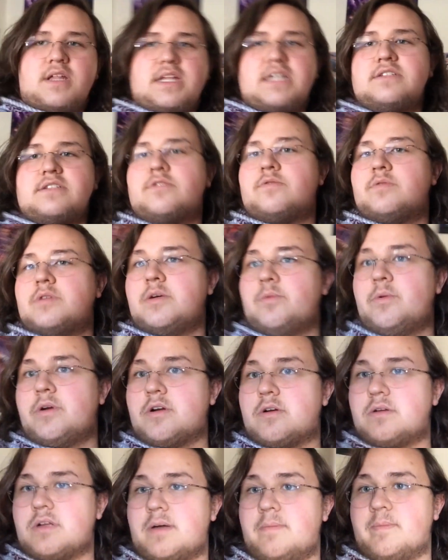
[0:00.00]
This is a really
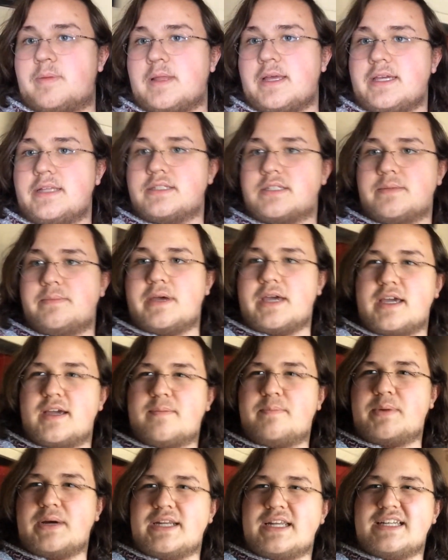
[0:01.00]
weird complaint to make,
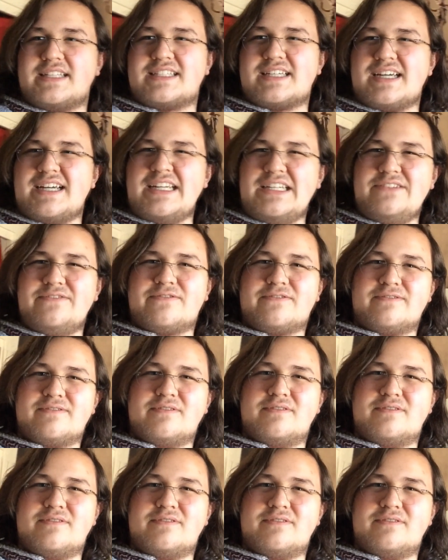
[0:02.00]
but it's kind of